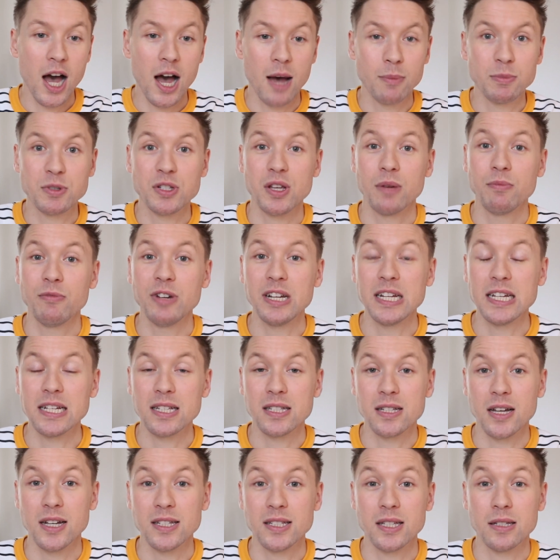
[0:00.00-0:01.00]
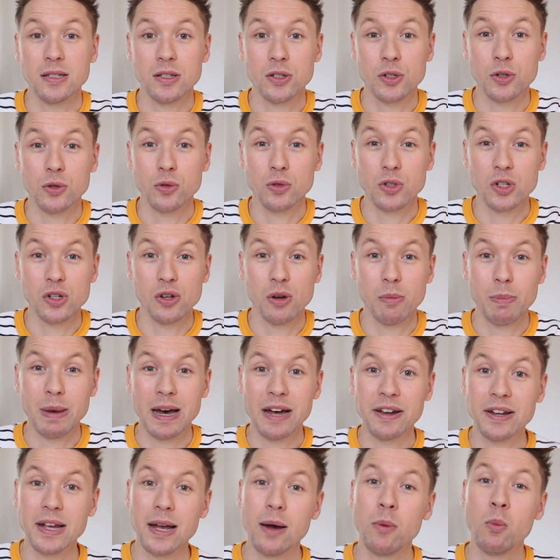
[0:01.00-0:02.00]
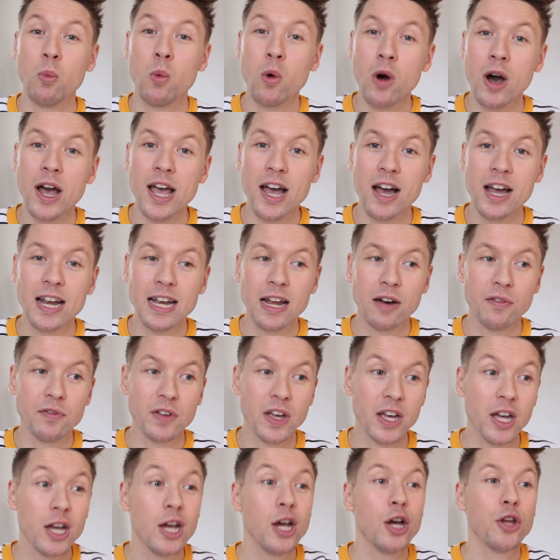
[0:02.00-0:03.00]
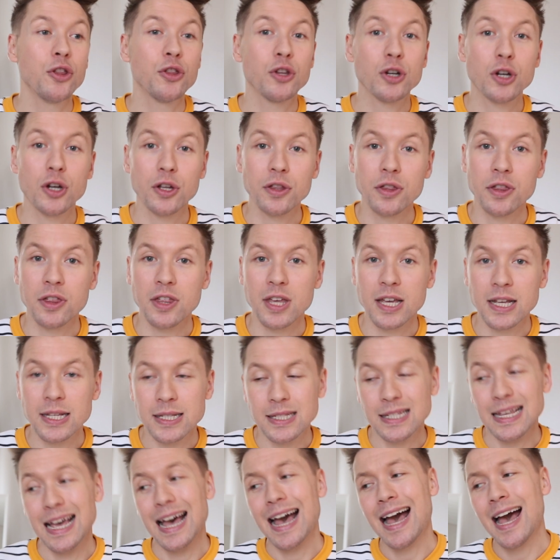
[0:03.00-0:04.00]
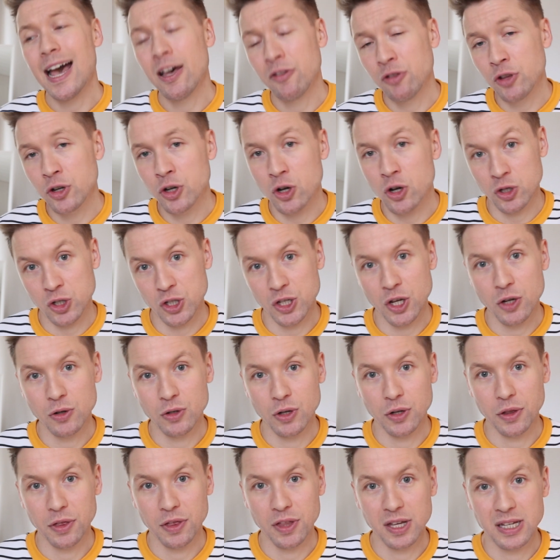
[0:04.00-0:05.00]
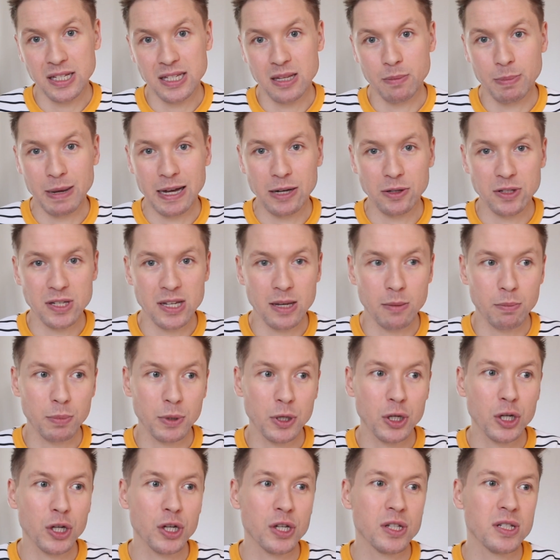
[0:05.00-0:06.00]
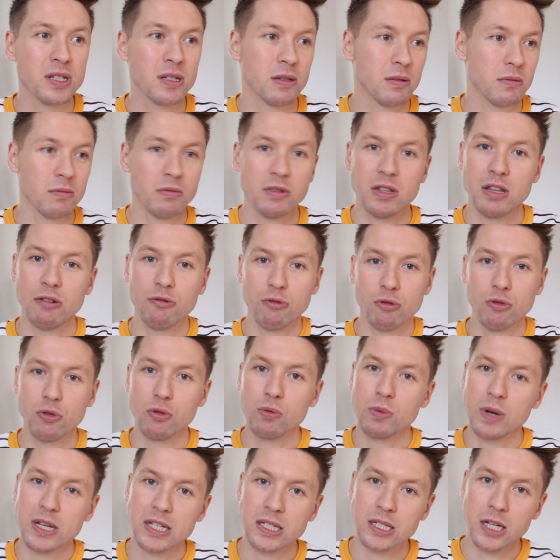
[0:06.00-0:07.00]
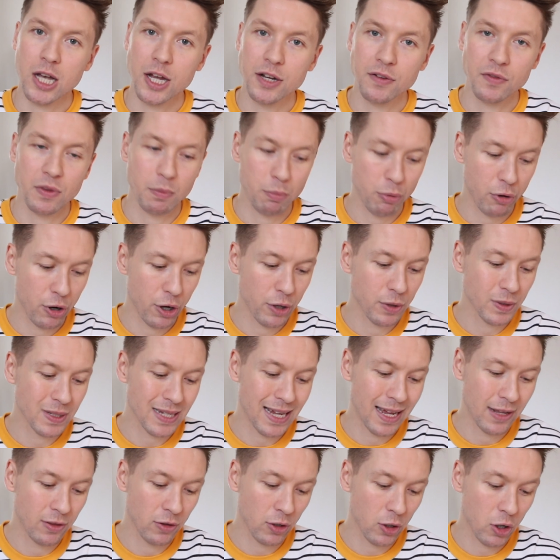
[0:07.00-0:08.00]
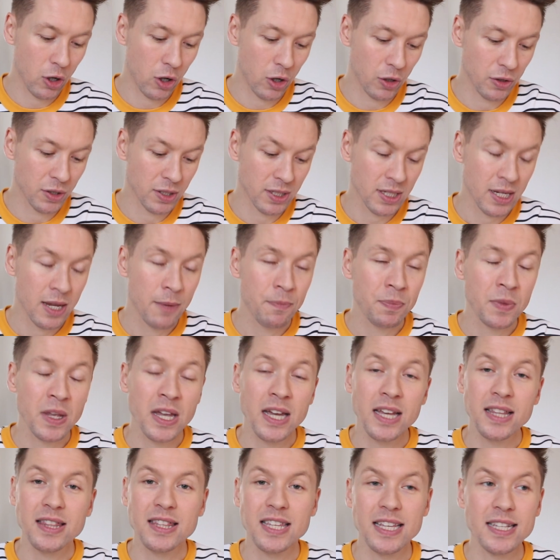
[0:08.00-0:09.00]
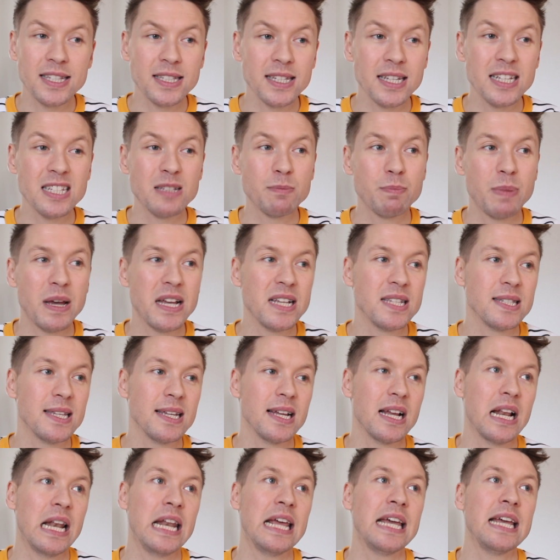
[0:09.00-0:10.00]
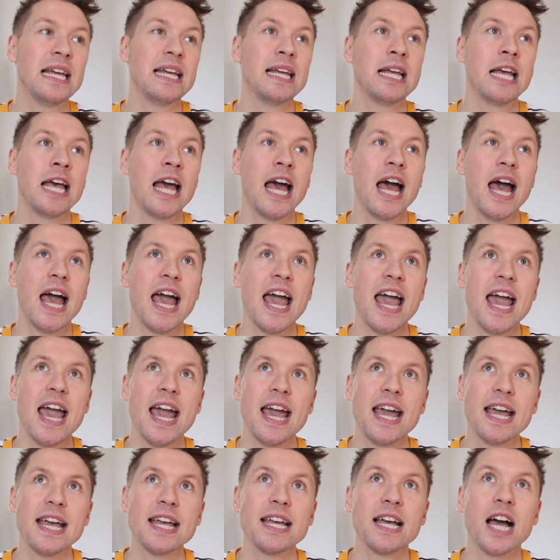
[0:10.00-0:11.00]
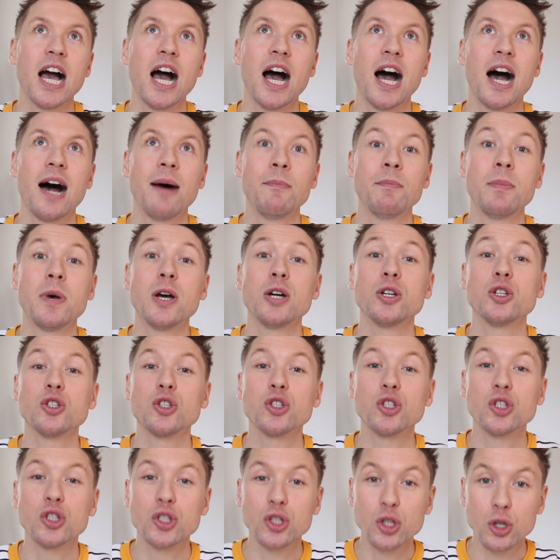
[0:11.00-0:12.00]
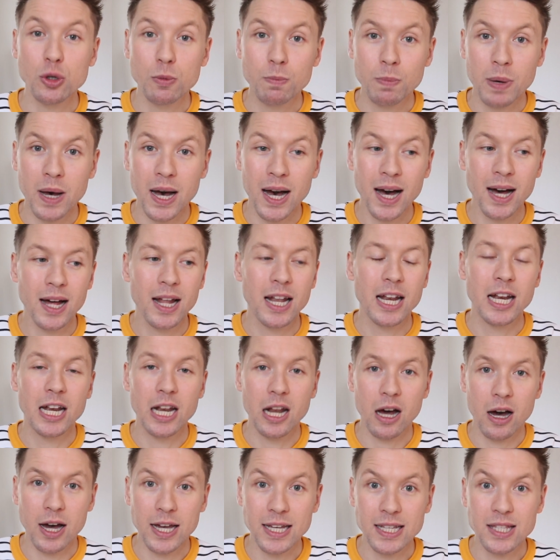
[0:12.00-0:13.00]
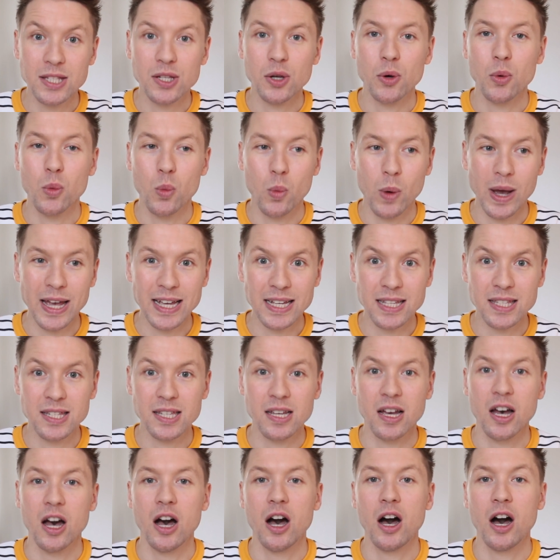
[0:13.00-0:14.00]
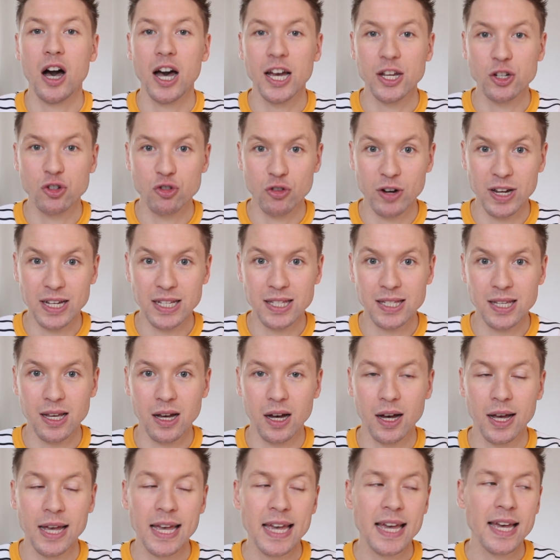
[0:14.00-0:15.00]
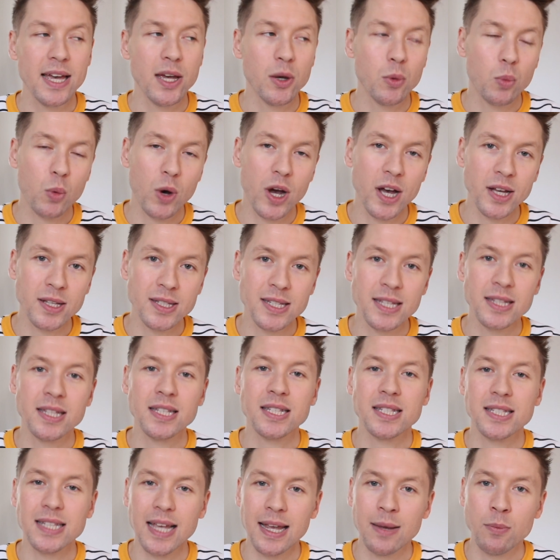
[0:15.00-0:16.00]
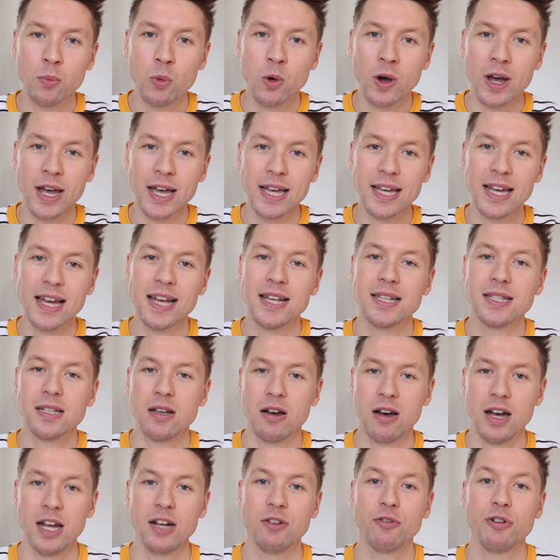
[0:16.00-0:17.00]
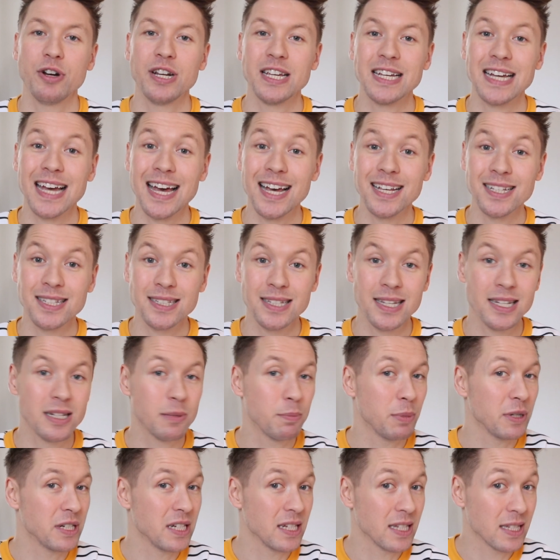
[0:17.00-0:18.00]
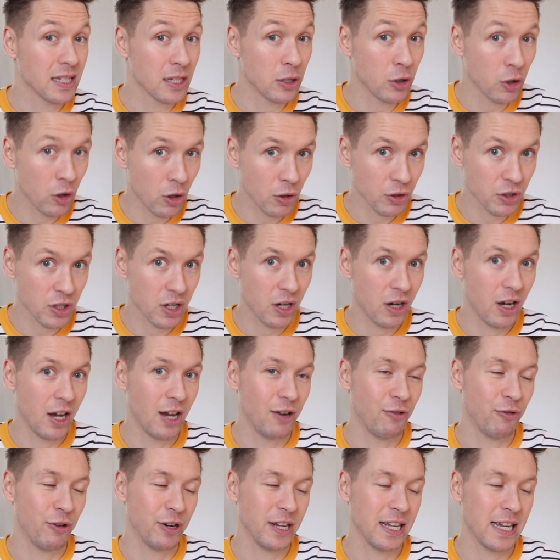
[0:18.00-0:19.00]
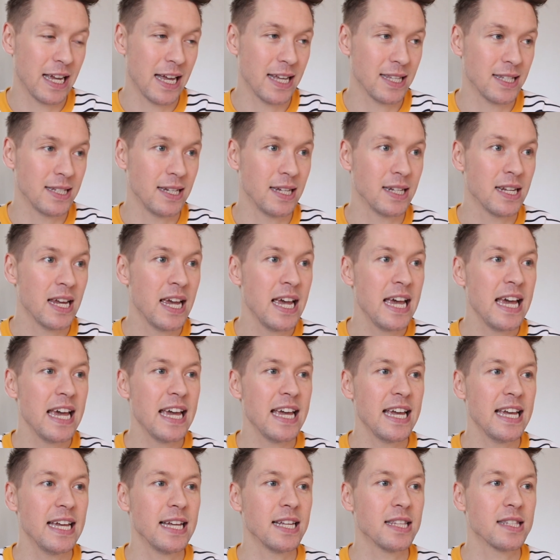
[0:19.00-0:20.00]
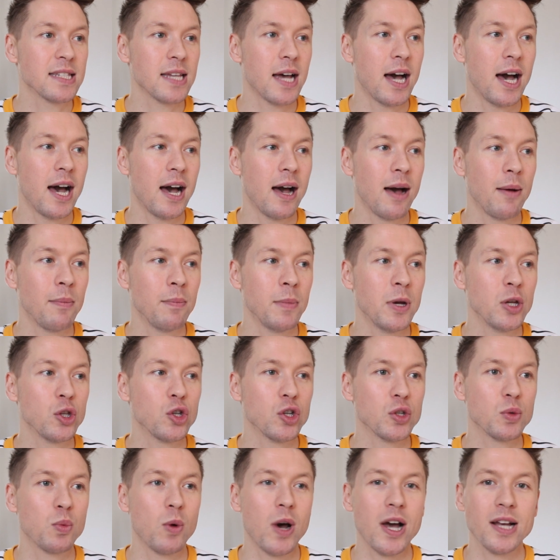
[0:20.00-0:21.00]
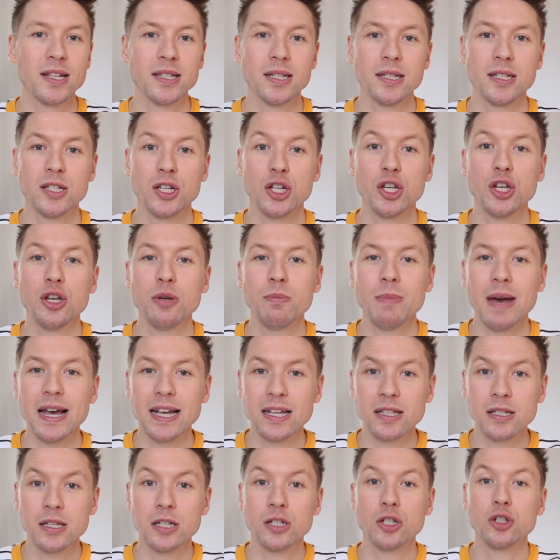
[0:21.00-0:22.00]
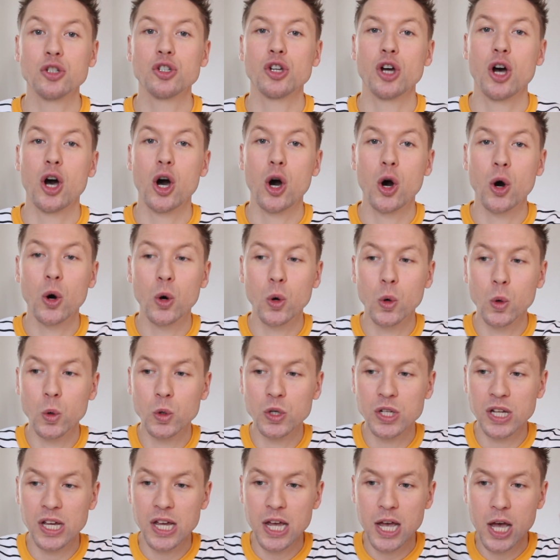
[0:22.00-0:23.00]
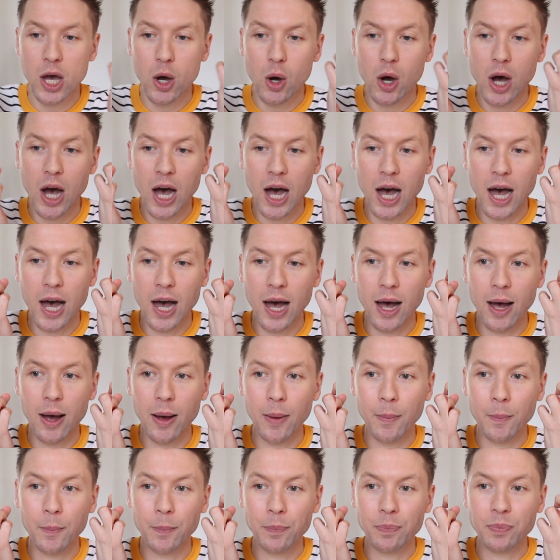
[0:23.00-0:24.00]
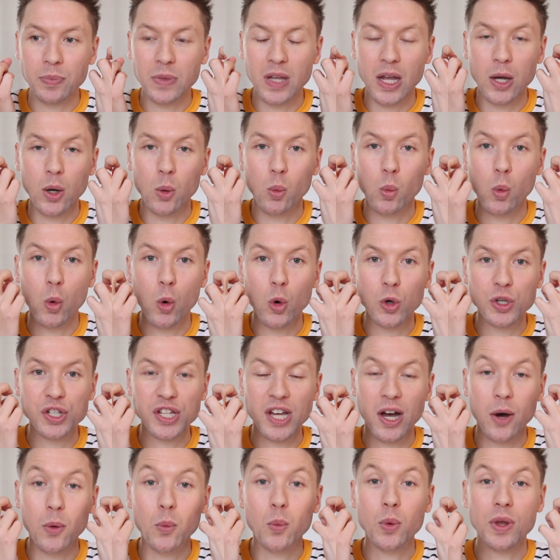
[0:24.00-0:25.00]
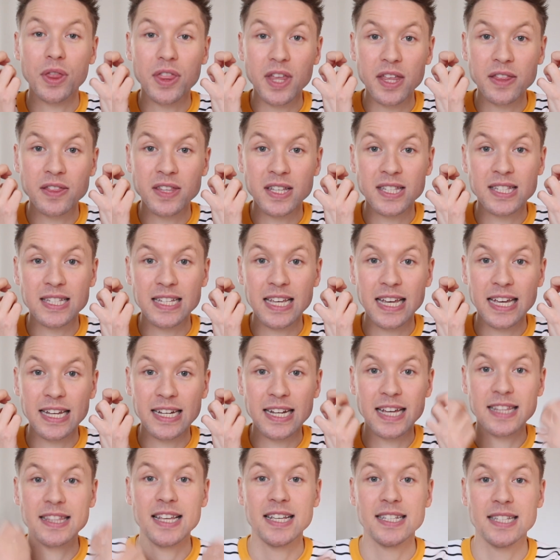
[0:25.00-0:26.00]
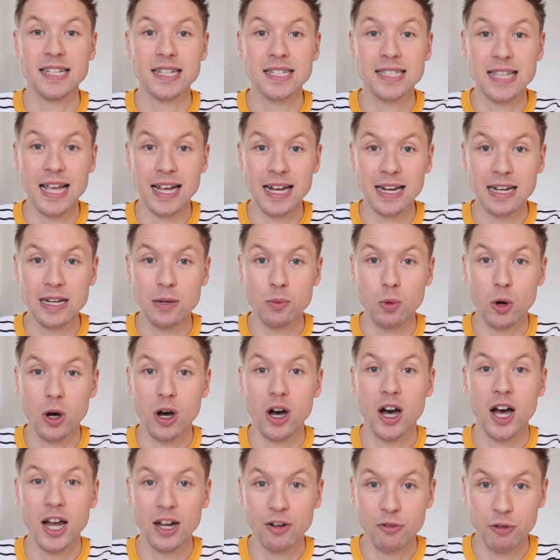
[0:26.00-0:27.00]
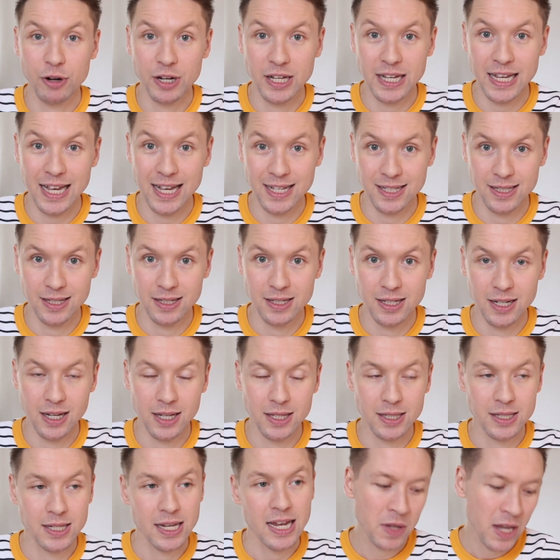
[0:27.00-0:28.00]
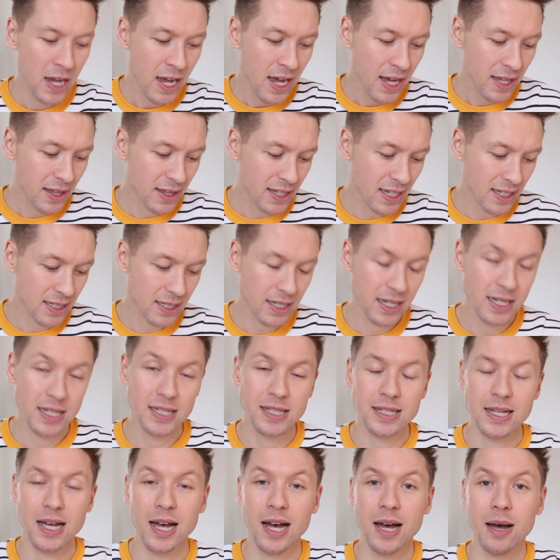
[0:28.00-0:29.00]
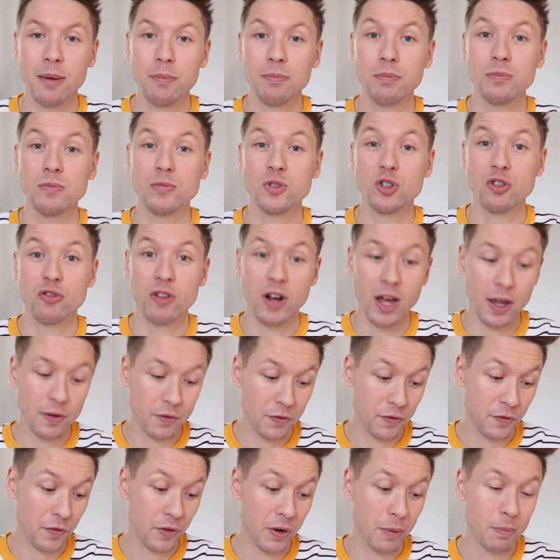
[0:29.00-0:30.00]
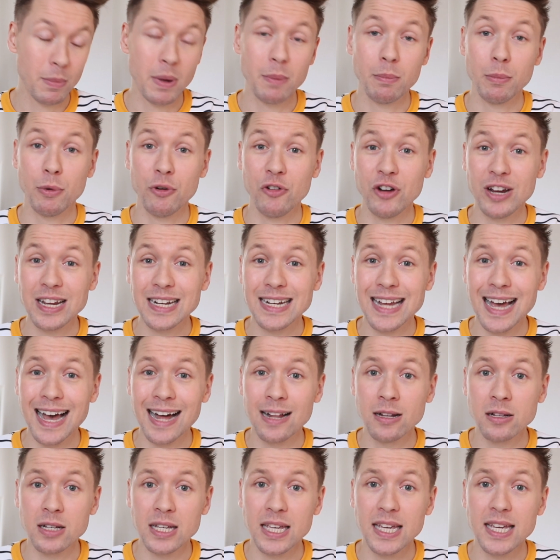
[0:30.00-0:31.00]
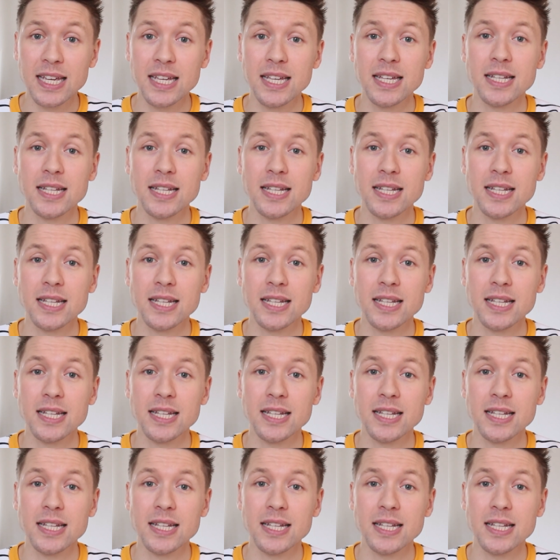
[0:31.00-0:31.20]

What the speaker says: So I'm really excited to talk to you about it and why I love it, the good things and the so good things about it, because there were always kind of the pros and the cons. This is basically a super lightweight hydrator. It works in the same way as a hyaluronic acid, but it's not a hyaluronic acid. It just works as a humectant to hold water within the skin, and that's exactly what hyaluronic acid does. This is derived from marine algae.